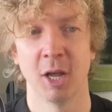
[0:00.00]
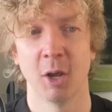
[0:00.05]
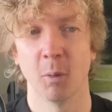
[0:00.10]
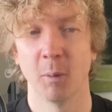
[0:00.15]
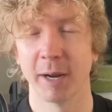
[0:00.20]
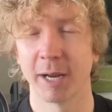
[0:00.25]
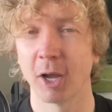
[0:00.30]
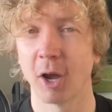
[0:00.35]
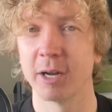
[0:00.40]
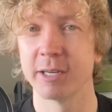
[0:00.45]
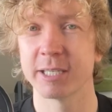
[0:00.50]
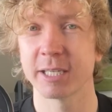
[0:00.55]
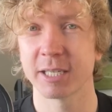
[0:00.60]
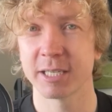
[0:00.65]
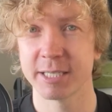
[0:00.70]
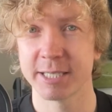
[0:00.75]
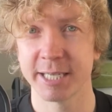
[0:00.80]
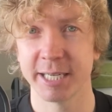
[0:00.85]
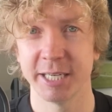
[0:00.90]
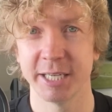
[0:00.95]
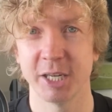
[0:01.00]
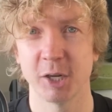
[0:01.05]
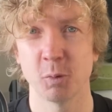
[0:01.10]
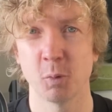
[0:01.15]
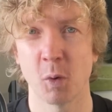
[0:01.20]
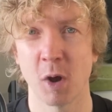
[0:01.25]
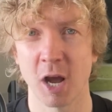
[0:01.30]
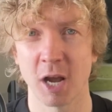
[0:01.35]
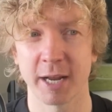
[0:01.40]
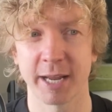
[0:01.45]
We're going to continue
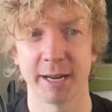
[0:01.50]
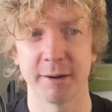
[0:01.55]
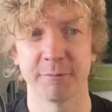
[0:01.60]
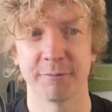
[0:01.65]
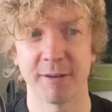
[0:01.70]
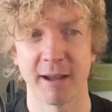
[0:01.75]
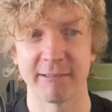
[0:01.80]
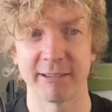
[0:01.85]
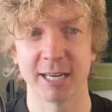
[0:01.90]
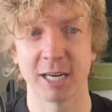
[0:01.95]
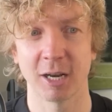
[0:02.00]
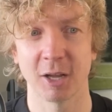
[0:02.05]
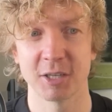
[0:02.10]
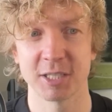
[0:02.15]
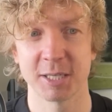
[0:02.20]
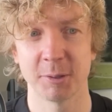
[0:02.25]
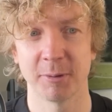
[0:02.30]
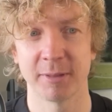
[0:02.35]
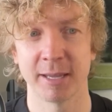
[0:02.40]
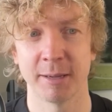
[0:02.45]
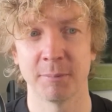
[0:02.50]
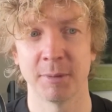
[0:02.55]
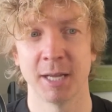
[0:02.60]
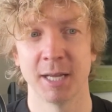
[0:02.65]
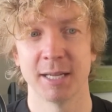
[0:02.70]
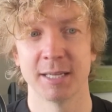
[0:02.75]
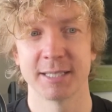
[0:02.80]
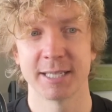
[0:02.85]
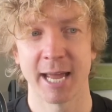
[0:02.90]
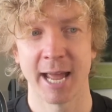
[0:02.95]
working very closely with him
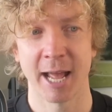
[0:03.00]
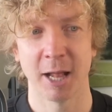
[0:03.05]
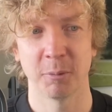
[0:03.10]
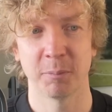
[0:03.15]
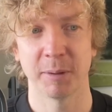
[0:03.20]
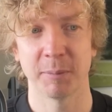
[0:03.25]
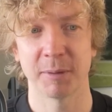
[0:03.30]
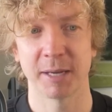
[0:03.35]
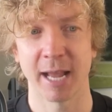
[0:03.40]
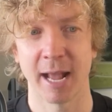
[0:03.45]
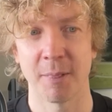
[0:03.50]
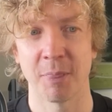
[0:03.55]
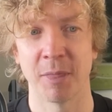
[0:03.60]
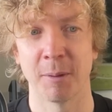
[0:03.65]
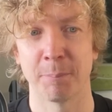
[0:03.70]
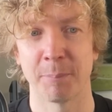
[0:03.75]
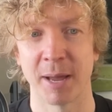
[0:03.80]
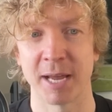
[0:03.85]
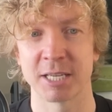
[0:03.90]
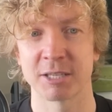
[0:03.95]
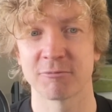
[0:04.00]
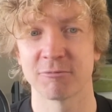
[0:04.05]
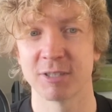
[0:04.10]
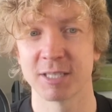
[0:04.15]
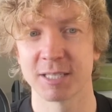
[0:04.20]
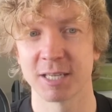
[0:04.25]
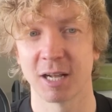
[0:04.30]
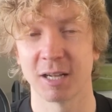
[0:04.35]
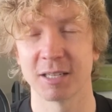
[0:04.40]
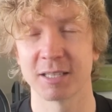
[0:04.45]
to help him get the best
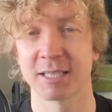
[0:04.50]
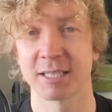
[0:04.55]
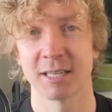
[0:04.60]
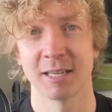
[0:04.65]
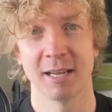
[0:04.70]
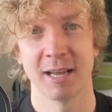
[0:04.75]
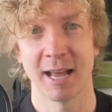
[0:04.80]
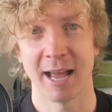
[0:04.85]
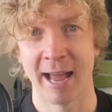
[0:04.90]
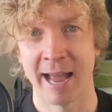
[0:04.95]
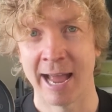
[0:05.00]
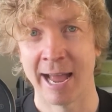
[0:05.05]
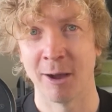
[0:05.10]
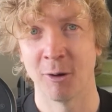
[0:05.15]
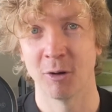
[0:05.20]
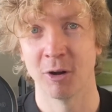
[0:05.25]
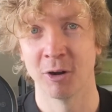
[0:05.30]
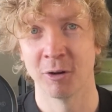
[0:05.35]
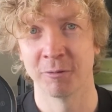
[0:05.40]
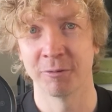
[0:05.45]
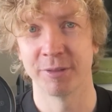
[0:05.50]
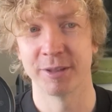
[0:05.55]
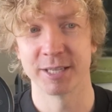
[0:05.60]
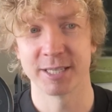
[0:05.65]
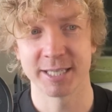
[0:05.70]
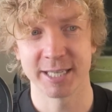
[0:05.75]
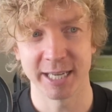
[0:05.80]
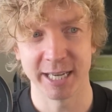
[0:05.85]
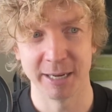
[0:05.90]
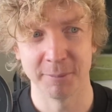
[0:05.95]
results out of the
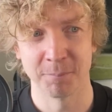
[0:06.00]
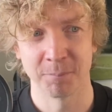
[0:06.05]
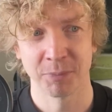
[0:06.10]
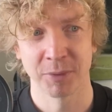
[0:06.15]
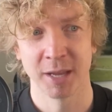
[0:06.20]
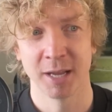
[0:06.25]
team.